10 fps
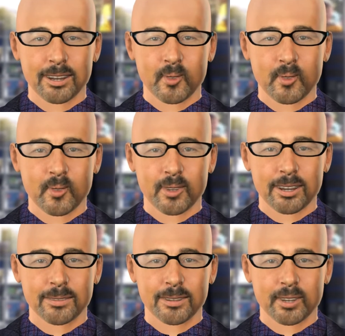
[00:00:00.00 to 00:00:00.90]
These
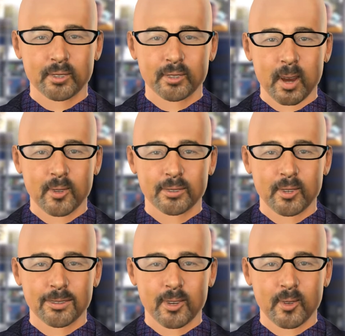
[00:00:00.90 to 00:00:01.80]
NFTs are
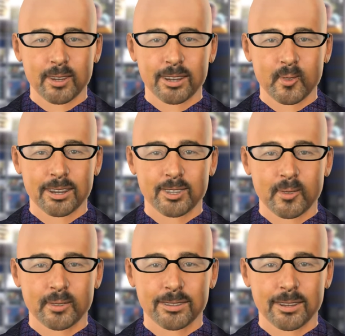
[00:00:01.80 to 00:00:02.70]
of epic rarity
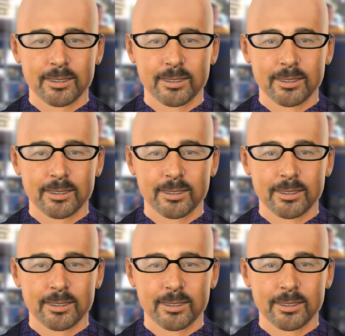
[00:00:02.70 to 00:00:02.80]
asterisk